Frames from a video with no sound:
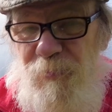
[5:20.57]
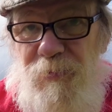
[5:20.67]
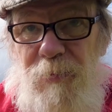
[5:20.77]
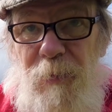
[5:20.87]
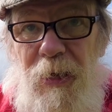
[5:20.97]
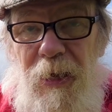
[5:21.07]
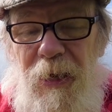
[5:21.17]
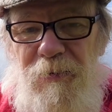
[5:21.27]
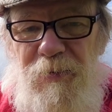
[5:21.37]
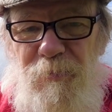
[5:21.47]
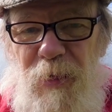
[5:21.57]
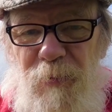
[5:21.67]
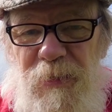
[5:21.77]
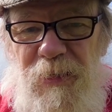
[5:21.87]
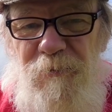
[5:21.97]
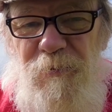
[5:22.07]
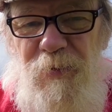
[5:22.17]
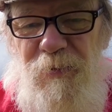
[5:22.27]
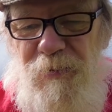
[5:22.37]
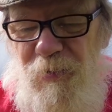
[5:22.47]
up to Mirehouse and maybe see if we
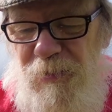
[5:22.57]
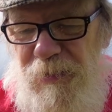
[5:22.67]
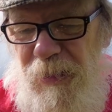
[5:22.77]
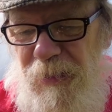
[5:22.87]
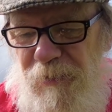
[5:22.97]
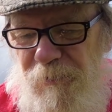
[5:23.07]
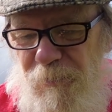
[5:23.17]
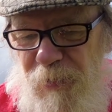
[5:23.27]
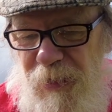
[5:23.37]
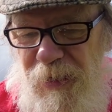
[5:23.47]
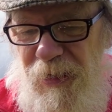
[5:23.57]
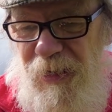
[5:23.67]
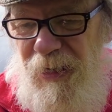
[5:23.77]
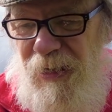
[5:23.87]
can go a slightly different way and get